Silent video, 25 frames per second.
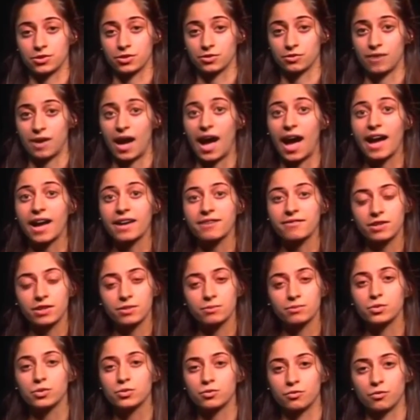If the T
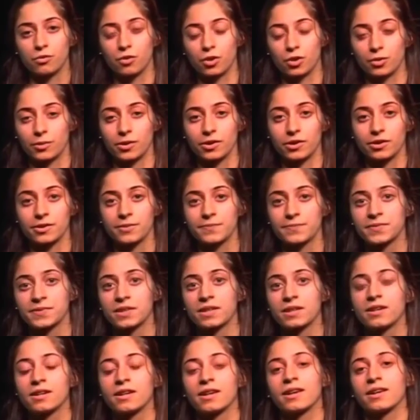cell only
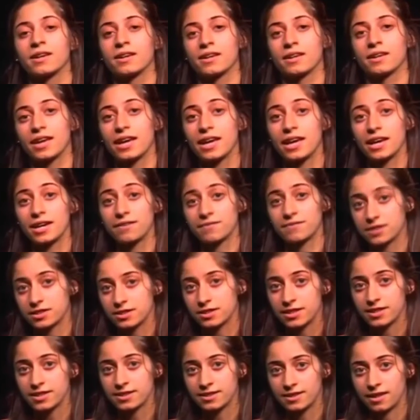receives the first
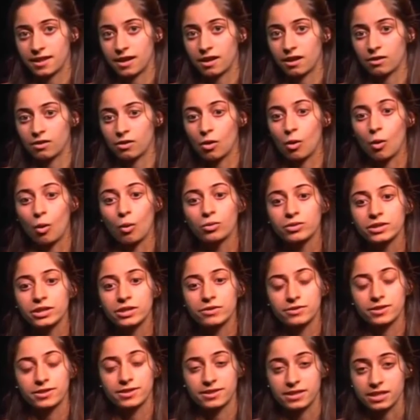signal that we talked
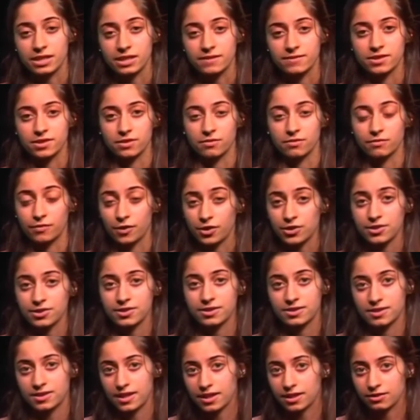about, that
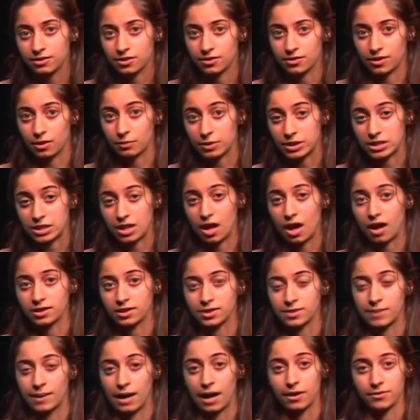interaction between the
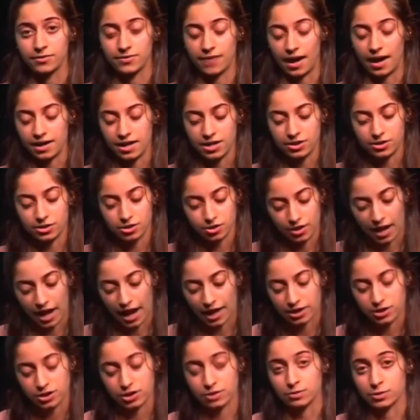TCR and the
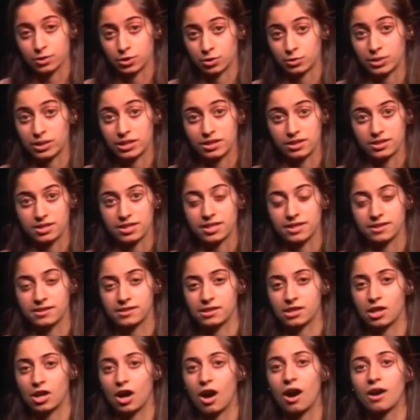MHC, but it
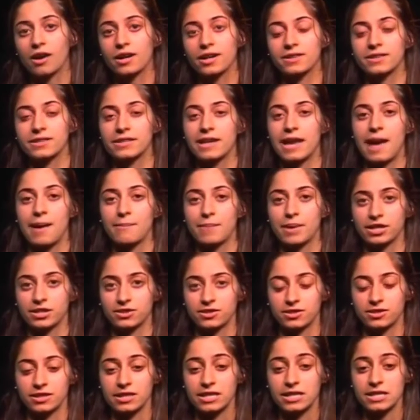doesn't receive the
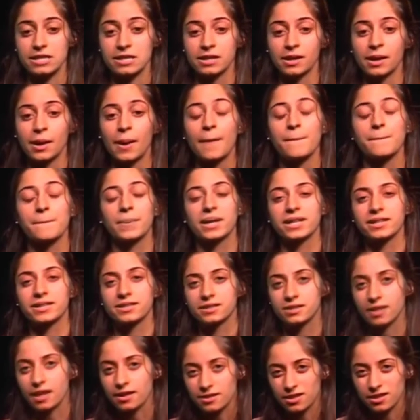second signal, it will
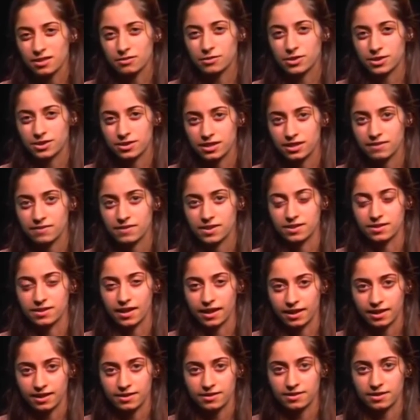not become fully
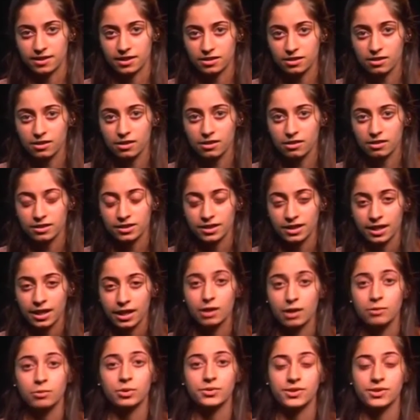activated and
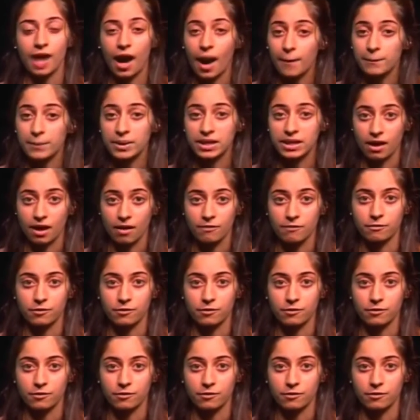instead will die.